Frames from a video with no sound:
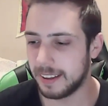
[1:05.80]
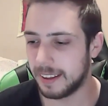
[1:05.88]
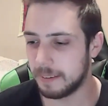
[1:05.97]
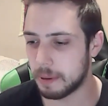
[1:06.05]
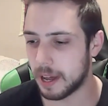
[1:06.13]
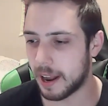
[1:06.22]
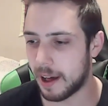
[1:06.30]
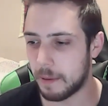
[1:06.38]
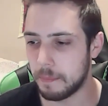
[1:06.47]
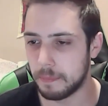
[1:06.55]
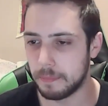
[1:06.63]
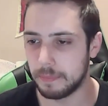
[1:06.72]
But,
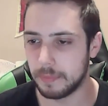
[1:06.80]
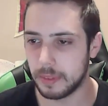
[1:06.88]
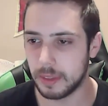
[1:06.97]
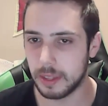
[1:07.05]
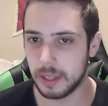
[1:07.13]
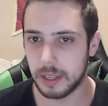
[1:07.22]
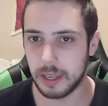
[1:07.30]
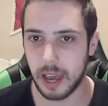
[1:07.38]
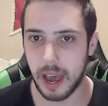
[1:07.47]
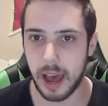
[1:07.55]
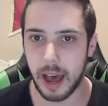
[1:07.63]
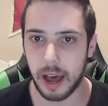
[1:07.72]

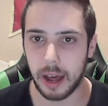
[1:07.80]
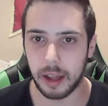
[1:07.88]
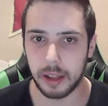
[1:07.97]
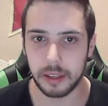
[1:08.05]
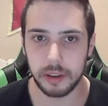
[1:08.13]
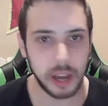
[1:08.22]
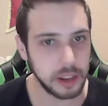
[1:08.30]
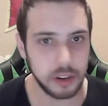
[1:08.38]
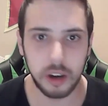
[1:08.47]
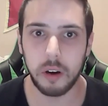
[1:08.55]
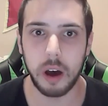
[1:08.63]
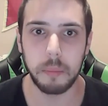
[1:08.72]
yeah, you guys
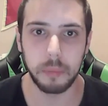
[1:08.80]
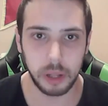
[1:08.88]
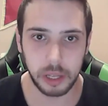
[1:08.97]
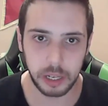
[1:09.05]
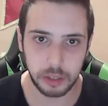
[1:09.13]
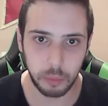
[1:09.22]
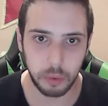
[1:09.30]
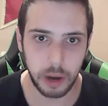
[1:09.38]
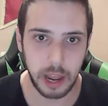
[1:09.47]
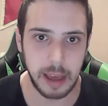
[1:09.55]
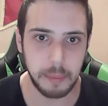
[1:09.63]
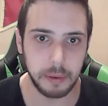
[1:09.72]
know I'm really into
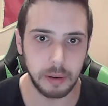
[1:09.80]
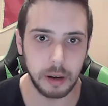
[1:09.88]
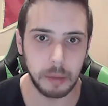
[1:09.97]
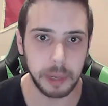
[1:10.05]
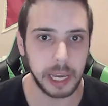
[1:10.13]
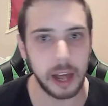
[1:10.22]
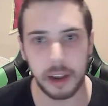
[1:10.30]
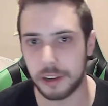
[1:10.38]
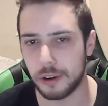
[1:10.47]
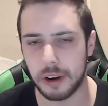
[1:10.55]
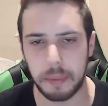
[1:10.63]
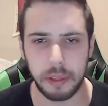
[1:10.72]
Warhammer. I got
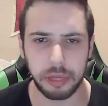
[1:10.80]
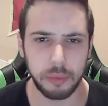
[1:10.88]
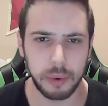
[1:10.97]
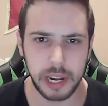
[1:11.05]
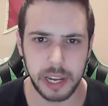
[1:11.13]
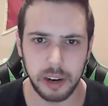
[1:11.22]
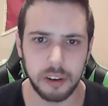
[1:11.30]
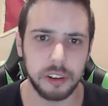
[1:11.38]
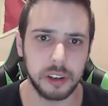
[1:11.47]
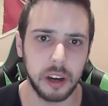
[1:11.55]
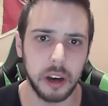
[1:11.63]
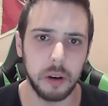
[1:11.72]
into it about 3 years
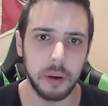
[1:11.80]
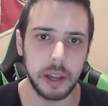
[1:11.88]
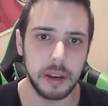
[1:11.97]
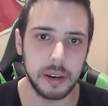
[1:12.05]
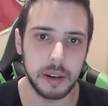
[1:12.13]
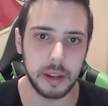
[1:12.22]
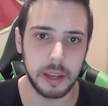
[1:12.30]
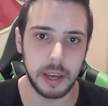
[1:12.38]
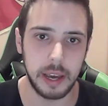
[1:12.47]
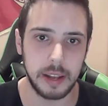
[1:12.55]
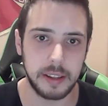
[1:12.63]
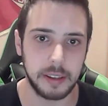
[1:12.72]
ago, and
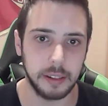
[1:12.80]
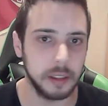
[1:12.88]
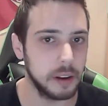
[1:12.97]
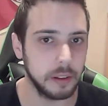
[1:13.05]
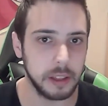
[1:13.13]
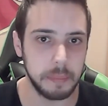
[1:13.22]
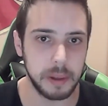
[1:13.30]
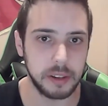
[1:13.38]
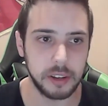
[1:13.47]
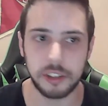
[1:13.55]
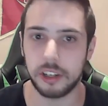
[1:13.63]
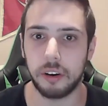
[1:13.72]
it's literally been
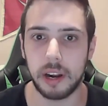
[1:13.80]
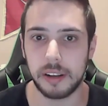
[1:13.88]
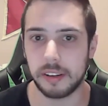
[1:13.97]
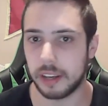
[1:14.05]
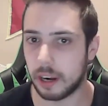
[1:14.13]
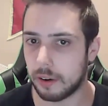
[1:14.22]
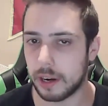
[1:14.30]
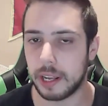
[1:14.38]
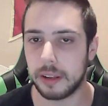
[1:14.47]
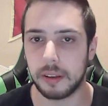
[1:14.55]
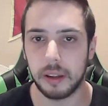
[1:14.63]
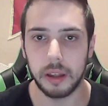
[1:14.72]
such a great
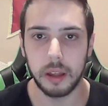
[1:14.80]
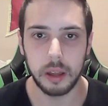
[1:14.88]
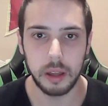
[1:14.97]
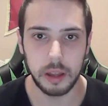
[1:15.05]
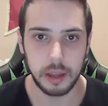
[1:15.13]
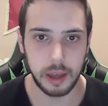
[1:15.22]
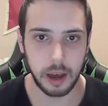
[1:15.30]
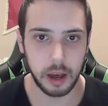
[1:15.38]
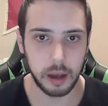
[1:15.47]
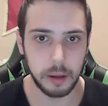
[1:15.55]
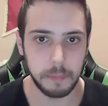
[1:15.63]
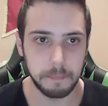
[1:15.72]
series.
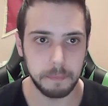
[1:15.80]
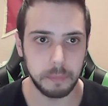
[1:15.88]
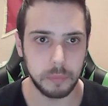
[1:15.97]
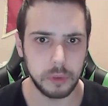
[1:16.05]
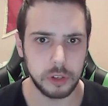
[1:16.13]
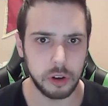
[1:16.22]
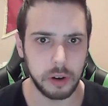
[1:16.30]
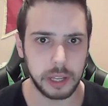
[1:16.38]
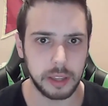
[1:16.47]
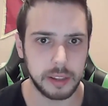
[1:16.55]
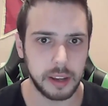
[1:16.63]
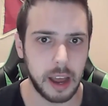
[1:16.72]
During
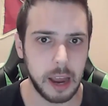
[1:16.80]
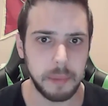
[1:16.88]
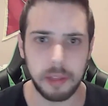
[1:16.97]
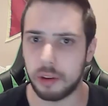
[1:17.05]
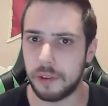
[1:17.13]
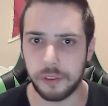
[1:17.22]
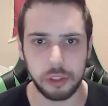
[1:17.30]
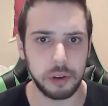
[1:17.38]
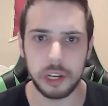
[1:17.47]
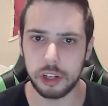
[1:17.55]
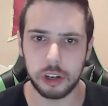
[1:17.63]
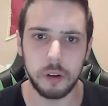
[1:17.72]
the time that
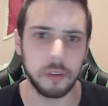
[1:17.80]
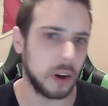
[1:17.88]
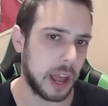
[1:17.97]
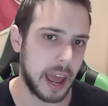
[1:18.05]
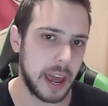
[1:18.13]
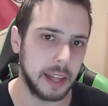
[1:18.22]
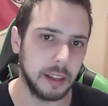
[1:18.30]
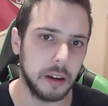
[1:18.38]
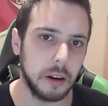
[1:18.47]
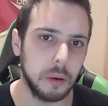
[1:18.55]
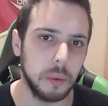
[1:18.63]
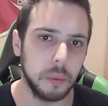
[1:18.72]
343 took over
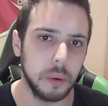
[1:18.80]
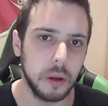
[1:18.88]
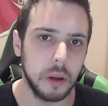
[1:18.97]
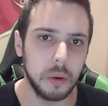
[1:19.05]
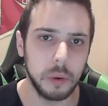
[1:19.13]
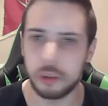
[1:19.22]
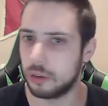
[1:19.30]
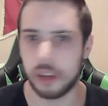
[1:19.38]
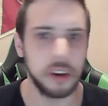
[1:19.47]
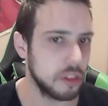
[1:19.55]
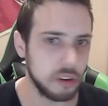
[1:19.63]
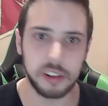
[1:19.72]
Halo, which was
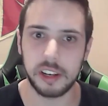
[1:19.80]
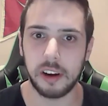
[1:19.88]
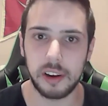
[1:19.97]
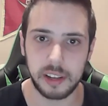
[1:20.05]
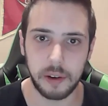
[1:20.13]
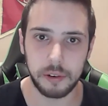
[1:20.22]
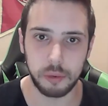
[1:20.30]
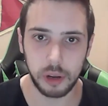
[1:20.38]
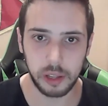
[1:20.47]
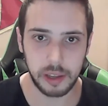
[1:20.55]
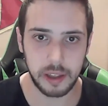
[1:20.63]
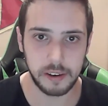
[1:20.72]
another series I was
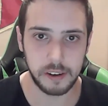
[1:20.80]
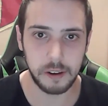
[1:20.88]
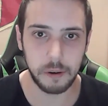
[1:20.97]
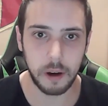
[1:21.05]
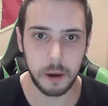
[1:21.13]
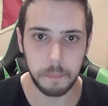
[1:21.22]
really into,